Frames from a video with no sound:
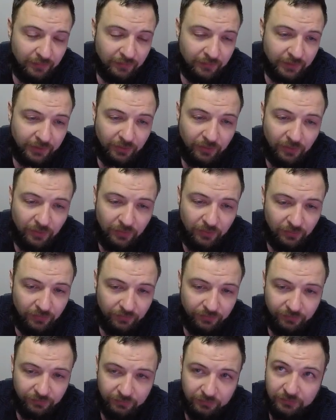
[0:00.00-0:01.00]
They're
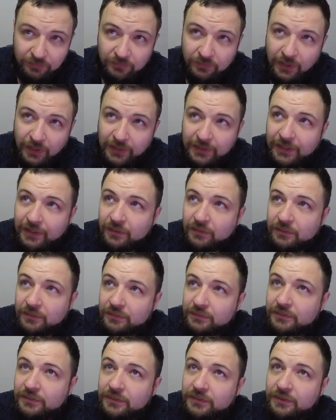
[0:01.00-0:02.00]
all, I think
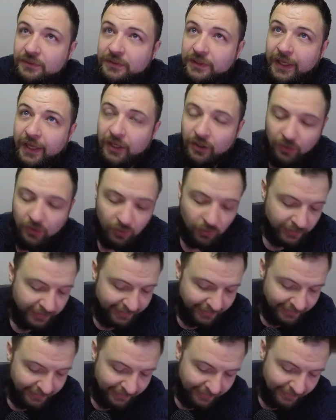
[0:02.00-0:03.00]
KOSS